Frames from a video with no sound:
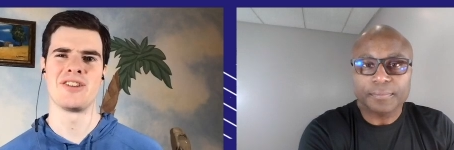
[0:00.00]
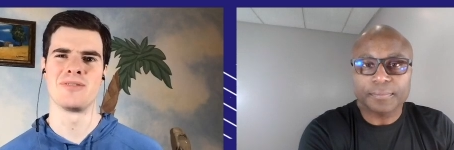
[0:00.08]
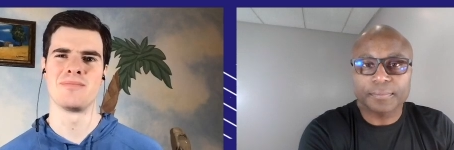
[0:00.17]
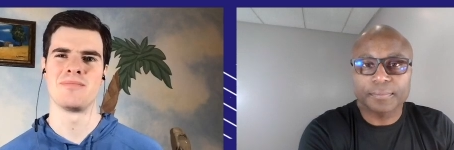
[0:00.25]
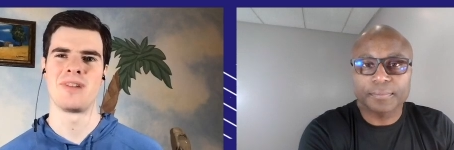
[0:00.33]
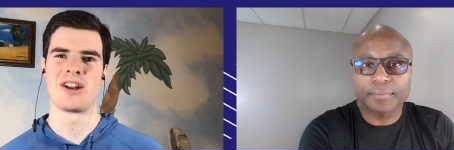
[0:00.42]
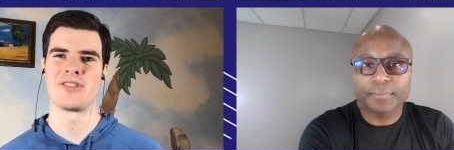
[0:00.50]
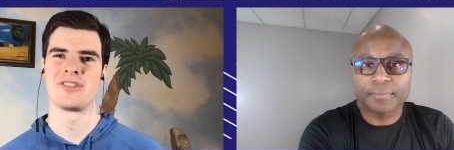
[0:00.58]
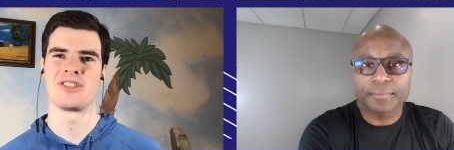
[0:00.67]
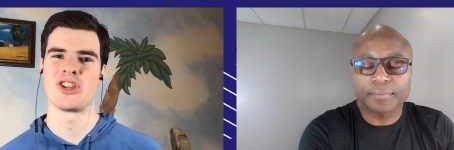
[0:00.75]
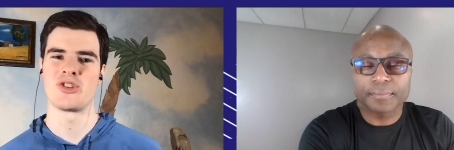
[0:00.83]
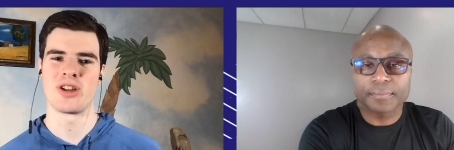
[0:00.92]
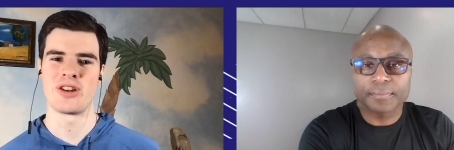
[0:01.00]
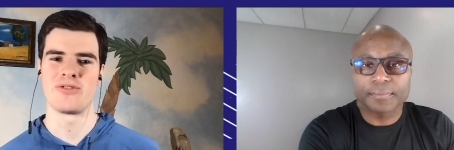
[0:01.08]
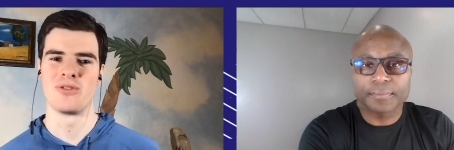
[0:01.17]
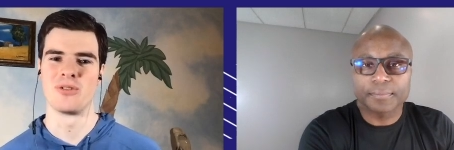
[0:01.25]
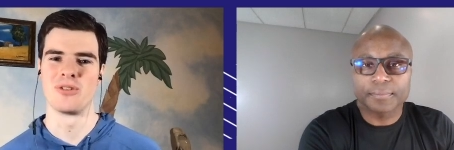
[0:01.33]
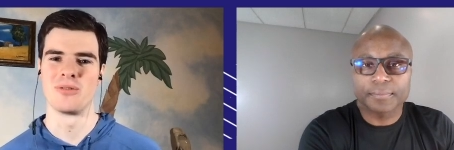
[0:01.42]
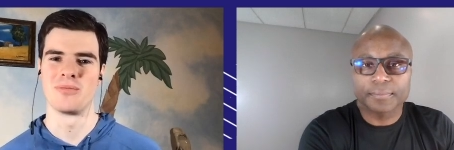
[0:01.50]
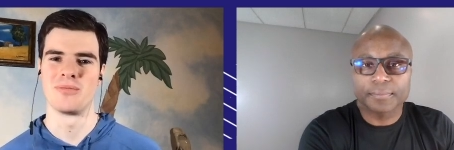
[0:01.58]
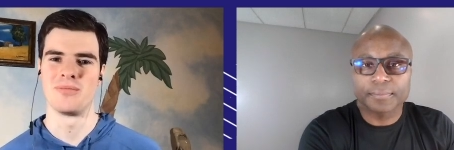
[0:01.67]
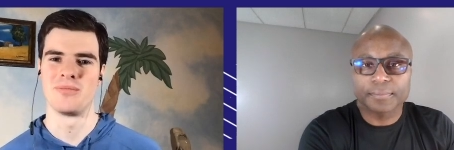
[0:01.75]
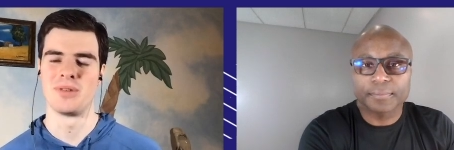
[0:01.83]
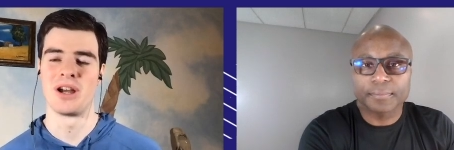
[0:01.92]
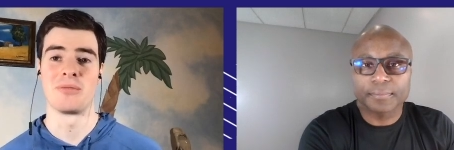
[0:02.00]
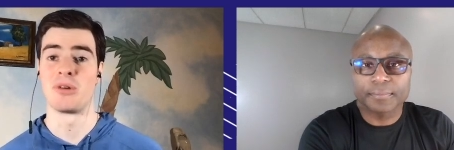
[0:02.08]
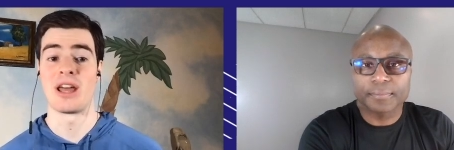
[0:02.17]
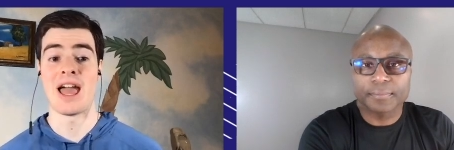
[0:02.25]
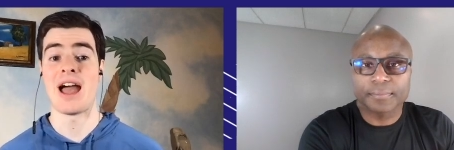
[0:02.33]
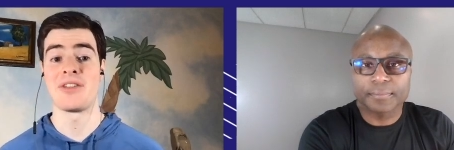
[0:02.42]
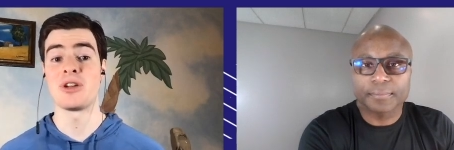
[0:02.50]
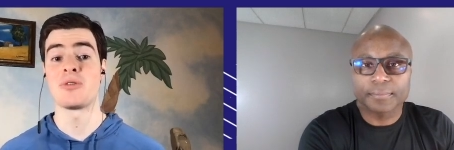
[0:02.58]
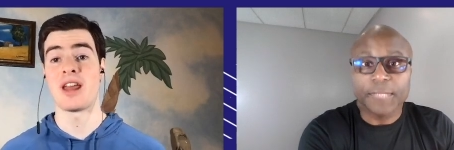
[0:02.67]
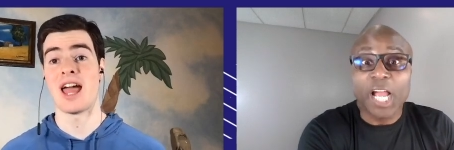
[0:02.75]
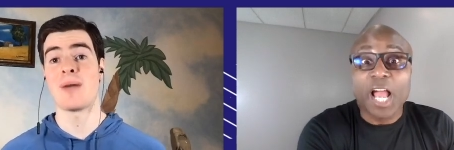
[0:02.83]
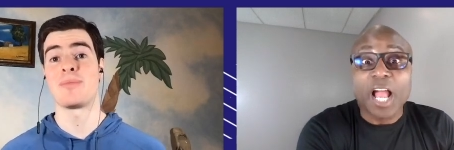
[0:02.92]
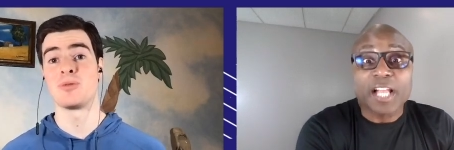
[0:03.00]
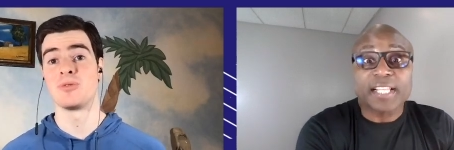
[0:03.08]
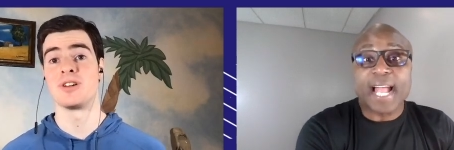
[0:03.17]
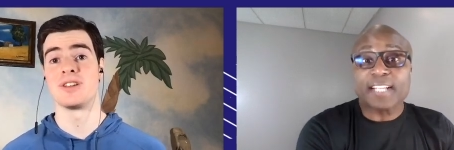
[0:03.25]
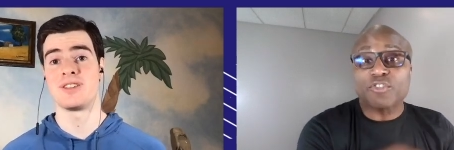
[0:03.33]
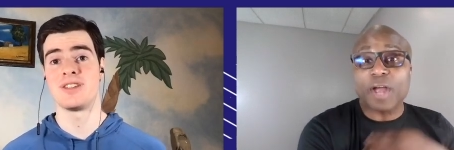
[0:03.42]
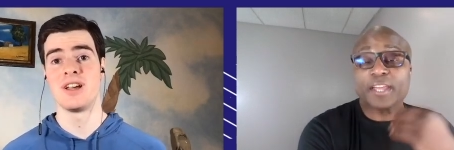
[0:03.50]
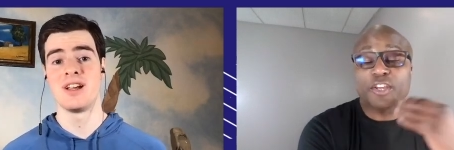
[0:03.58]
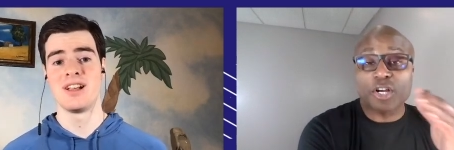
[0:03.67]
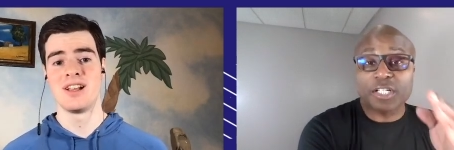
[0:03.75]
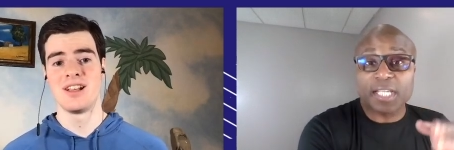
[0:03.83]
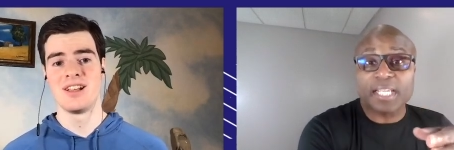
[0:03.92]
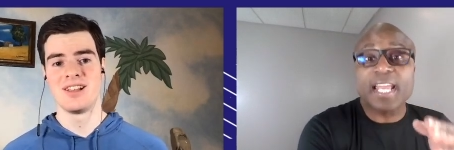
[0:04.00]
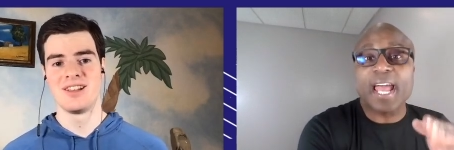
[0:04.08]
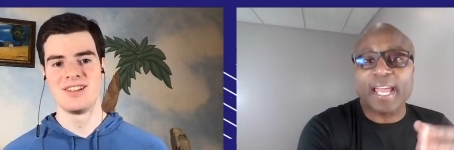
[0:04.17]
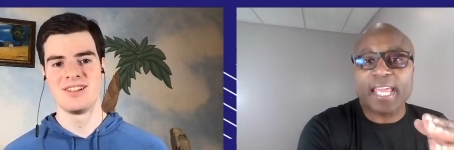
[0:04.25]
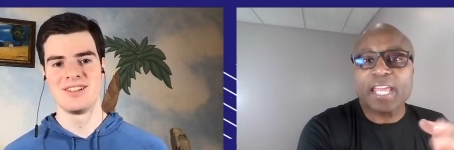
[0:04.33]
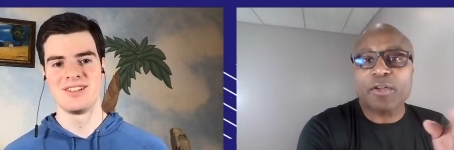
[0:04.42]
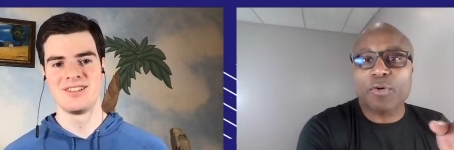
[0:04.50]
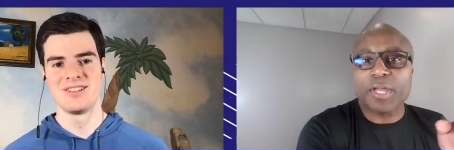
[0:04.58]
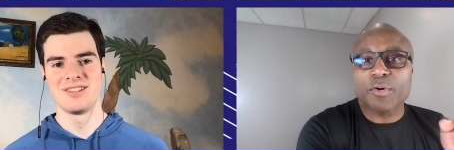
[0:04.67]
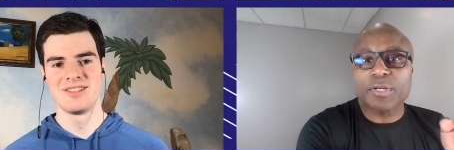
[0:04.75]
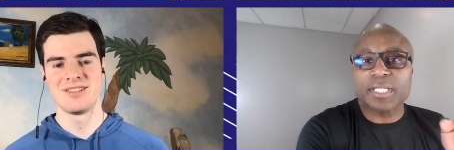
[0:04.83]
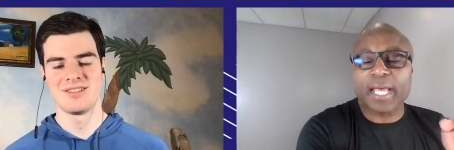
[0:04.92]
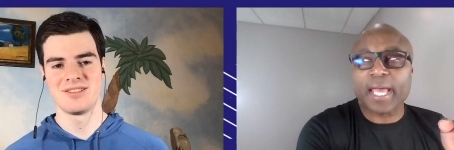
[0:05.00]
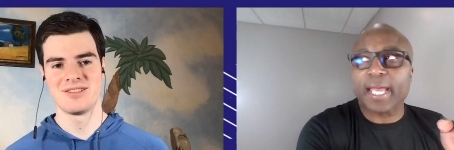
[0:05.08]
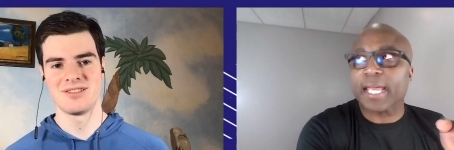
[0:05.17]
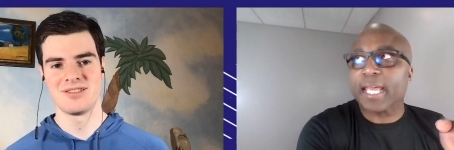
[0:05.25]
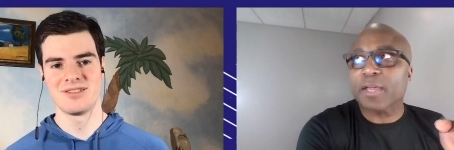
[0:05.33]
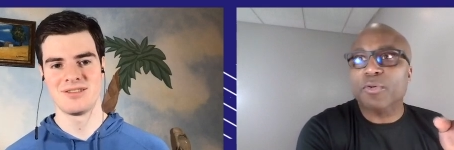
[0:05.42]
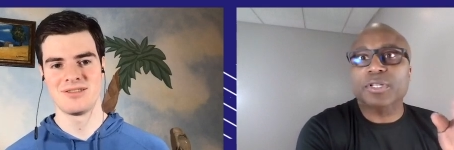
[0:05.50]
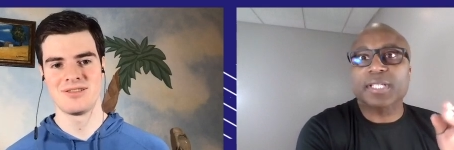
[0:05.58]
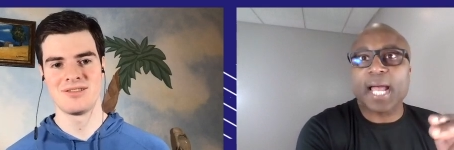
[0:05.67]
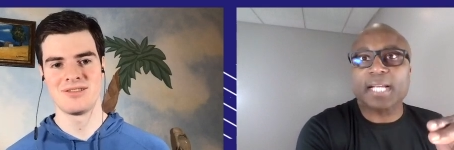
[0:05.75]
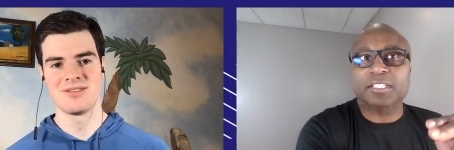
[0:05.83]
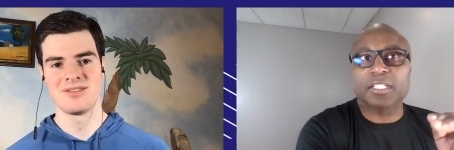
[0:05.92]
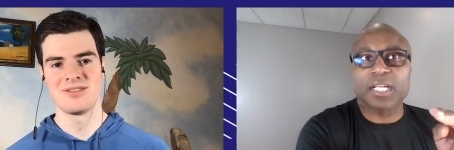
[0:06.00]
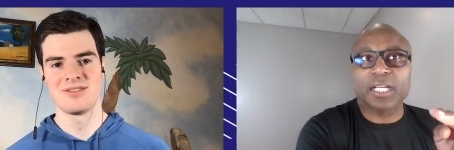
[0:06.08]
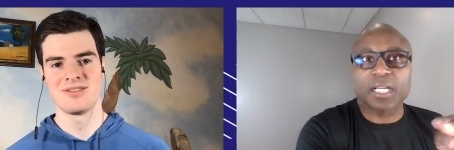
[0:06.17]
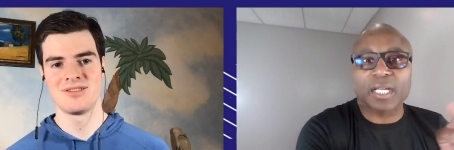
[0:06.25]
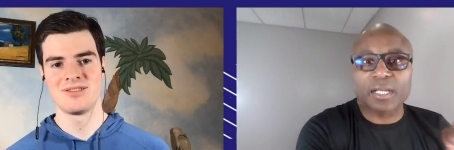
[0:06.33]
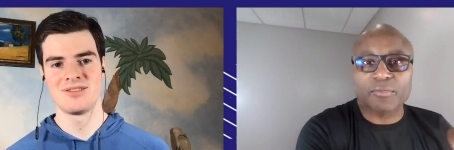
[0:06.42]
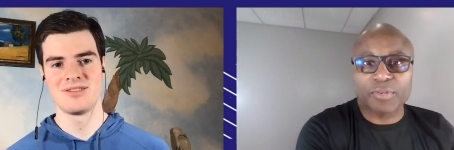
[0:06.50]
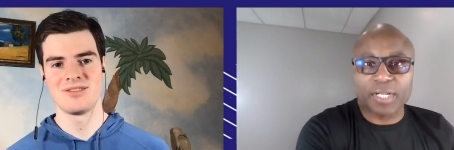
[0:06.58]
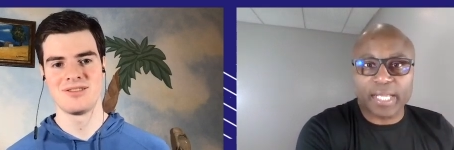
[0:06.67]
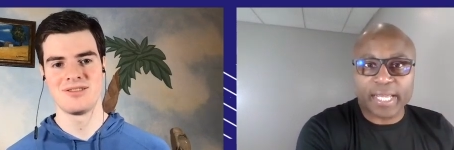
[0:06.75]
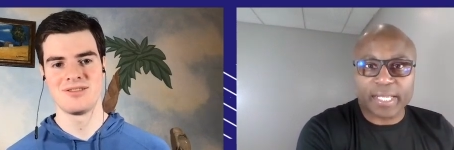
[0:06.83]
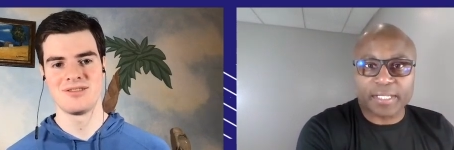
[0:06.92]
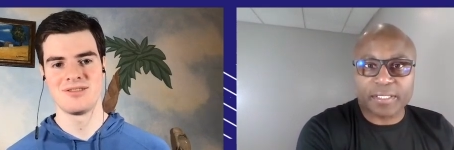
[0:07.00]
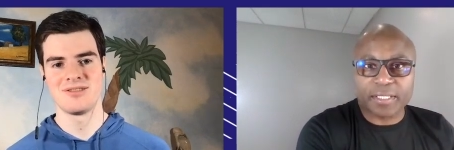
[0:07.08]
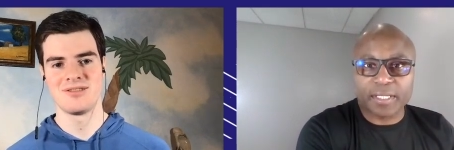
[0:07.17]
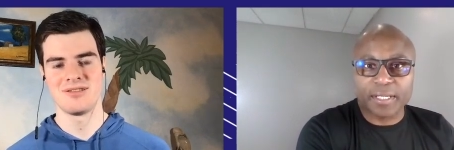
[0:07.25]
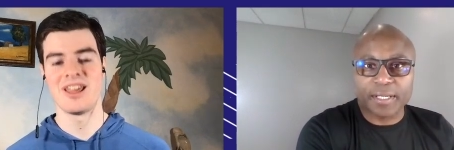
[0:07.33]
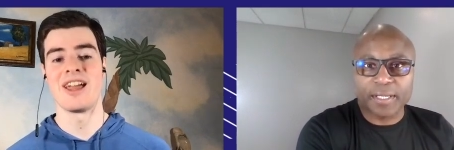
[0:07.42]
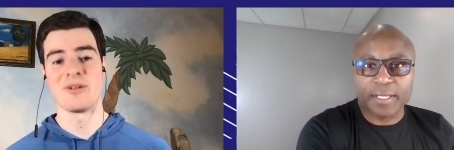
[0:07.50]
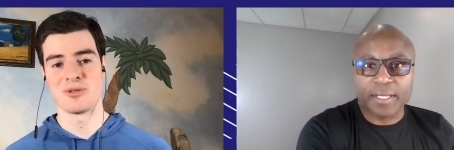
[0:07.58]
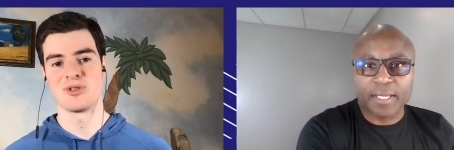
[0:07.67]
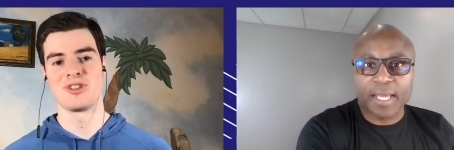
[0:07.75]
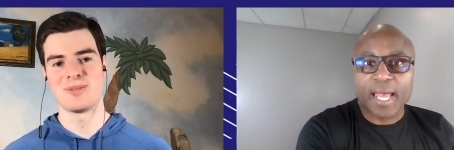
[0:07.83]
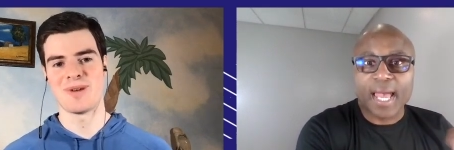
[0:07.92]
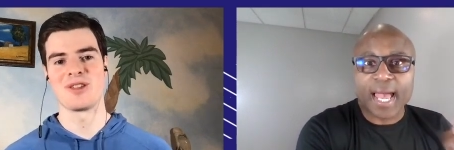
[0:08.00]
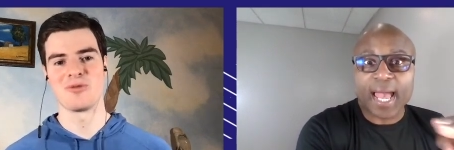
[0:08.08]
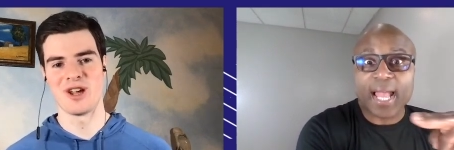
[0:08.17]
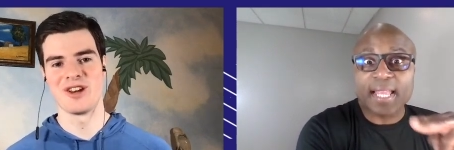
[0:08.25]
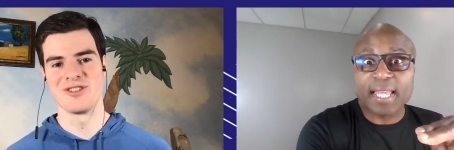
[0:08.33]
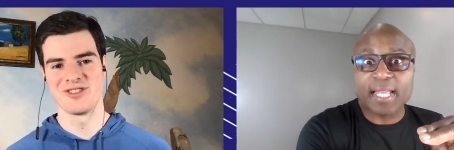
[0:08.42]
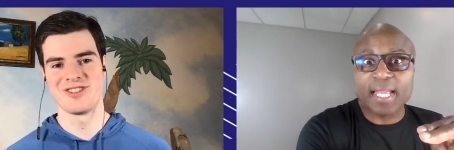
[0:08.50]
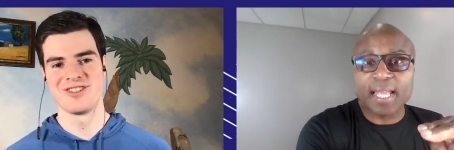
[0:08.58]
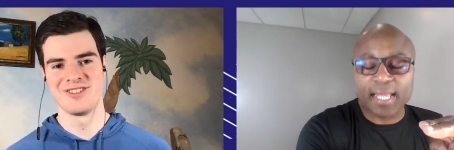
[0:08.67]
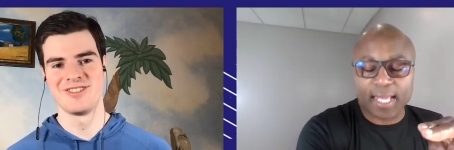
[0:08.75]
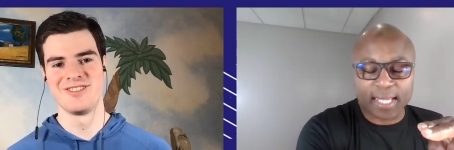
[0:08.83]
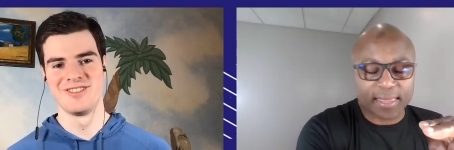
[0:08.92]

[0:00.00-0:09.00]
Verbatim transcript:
Speaker 1: him. I don't think they traded for him. But what ha I think what happened
Speaker 2: was right, yeah, he, he was a he was actually released. Yeah, he was released by the
Speaker 1: Raiders. It, it, it,